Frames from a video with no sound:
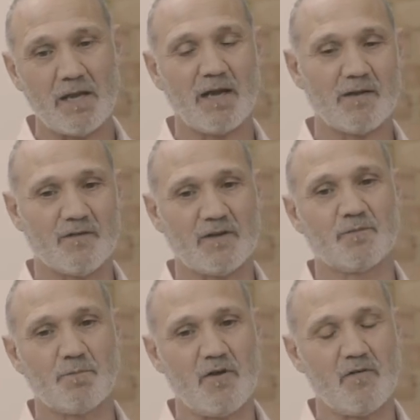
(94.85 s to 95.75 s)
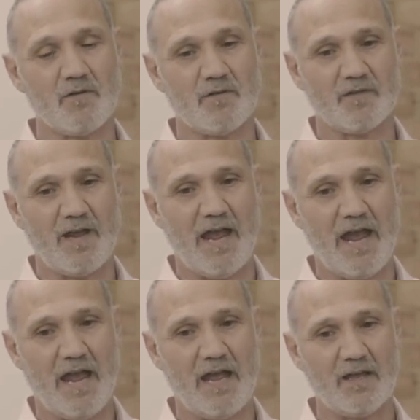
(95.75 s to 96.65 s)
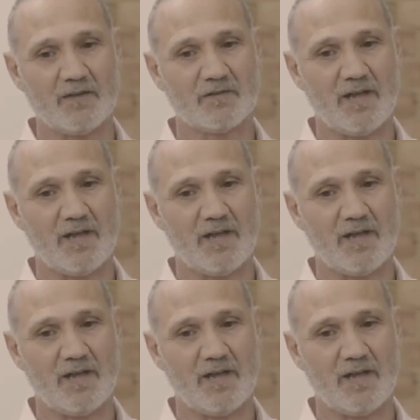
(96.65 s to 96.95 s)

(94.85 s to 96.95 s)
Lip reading: life experience as